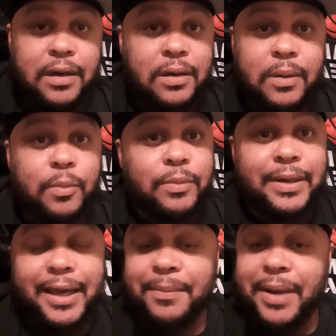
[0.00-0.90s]

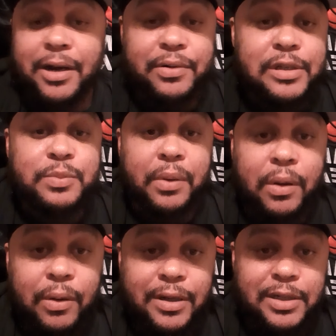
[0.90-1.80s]
led by Chris
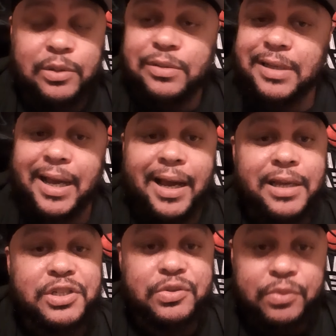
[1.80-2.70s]
Paul and those
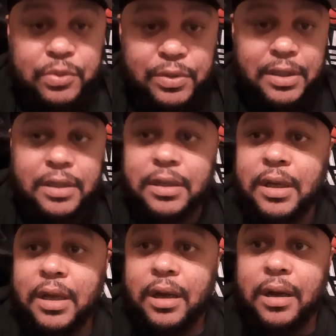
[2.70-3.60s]
guys, Schroeder,
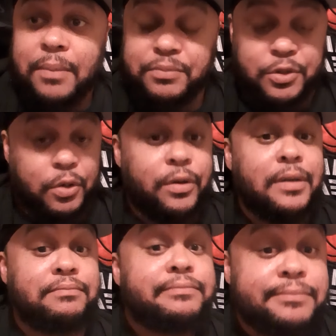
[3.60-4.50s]
Dort,